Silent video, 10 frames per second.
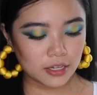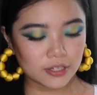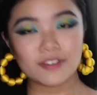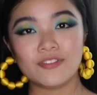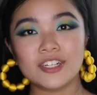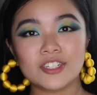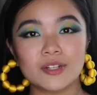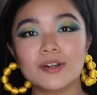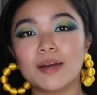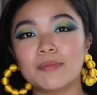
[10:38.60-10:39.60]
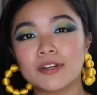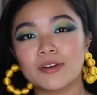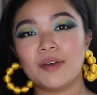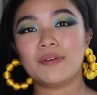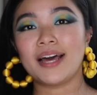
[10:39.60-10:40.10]
So to finish the look, I'm going to
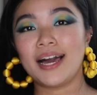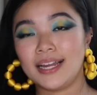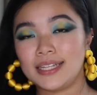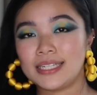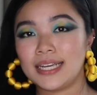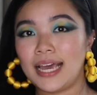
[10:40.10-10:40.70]
go in with the highlighter